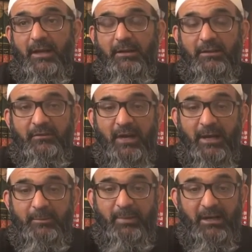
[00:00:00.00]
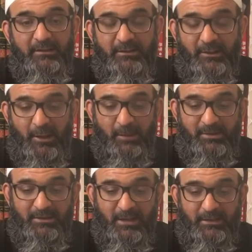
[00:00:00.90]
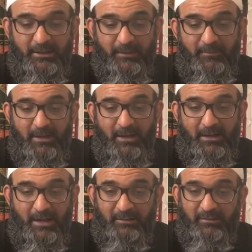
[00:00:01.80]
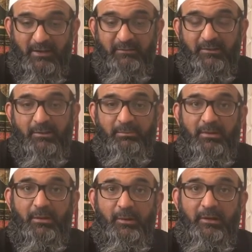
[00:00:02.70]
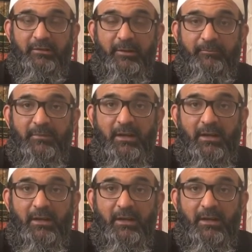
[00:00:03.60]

The third person, the arbitrator, he asked a very simple question.